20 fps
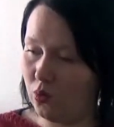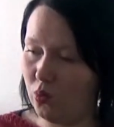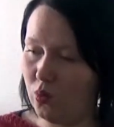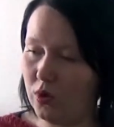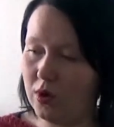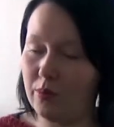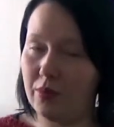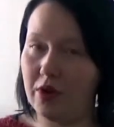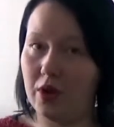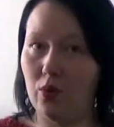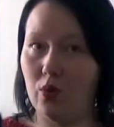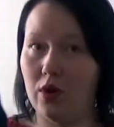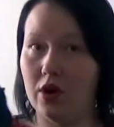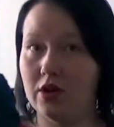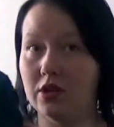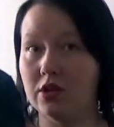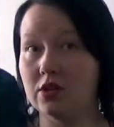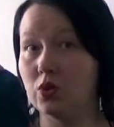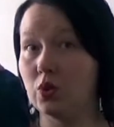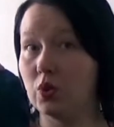one by
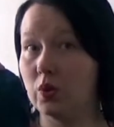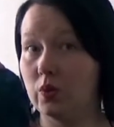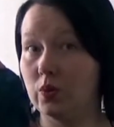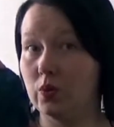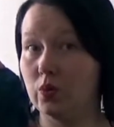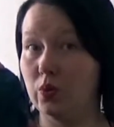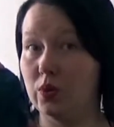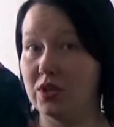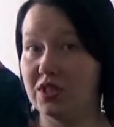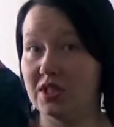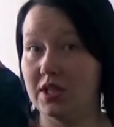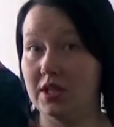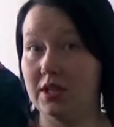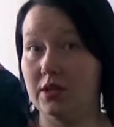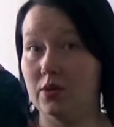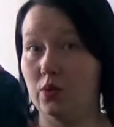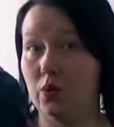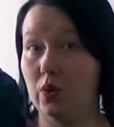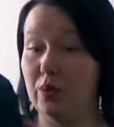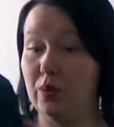one twisted
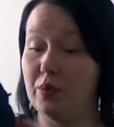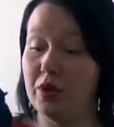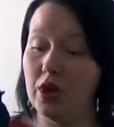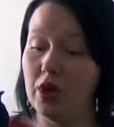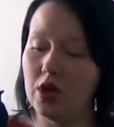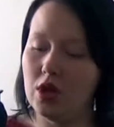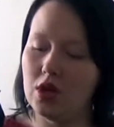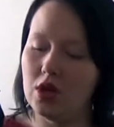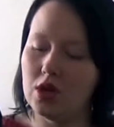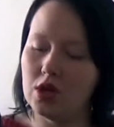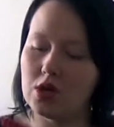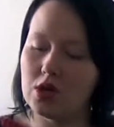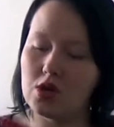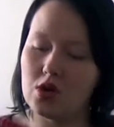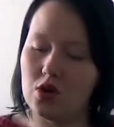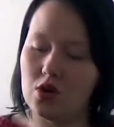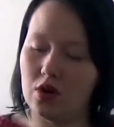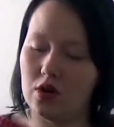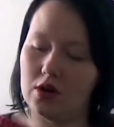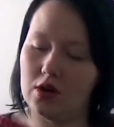rib.
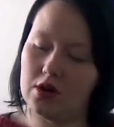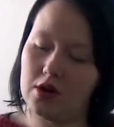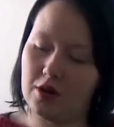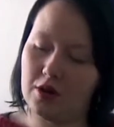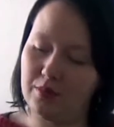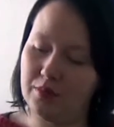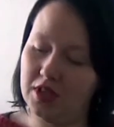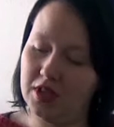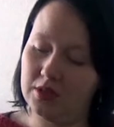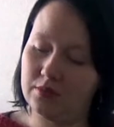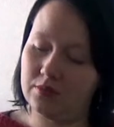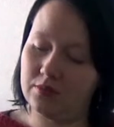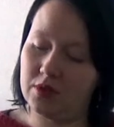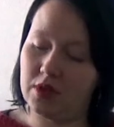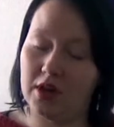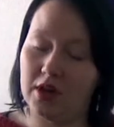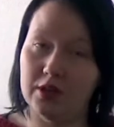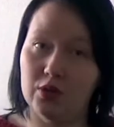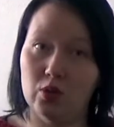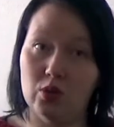I mean,
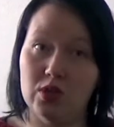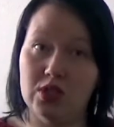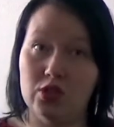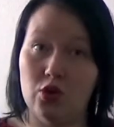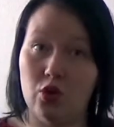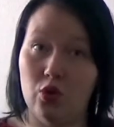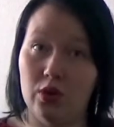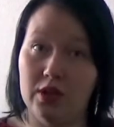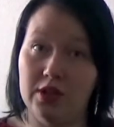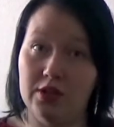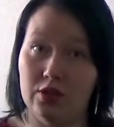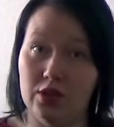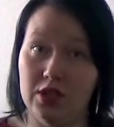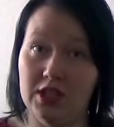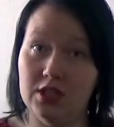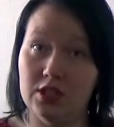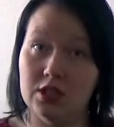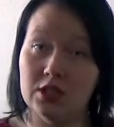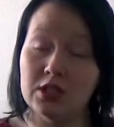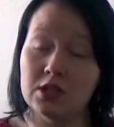I twist only the
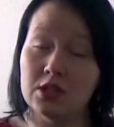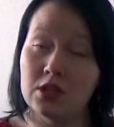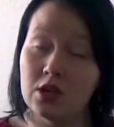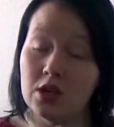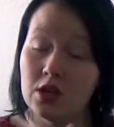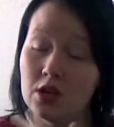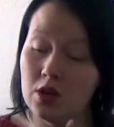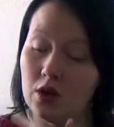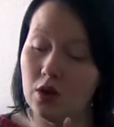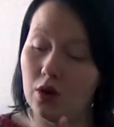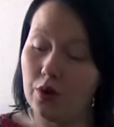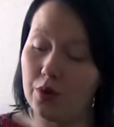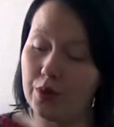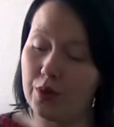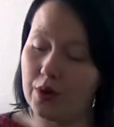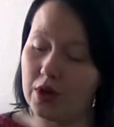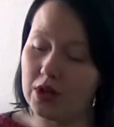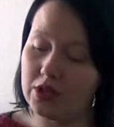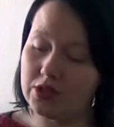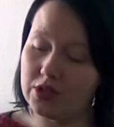knits on the
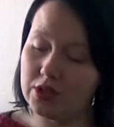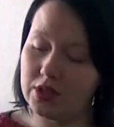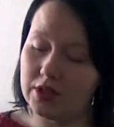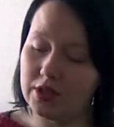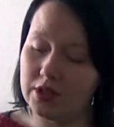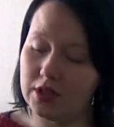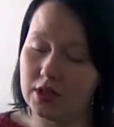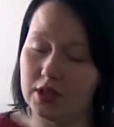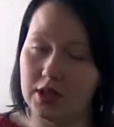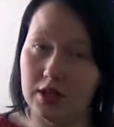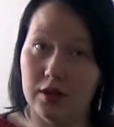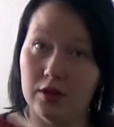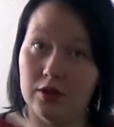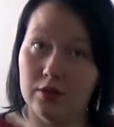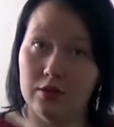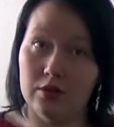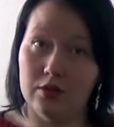right side, and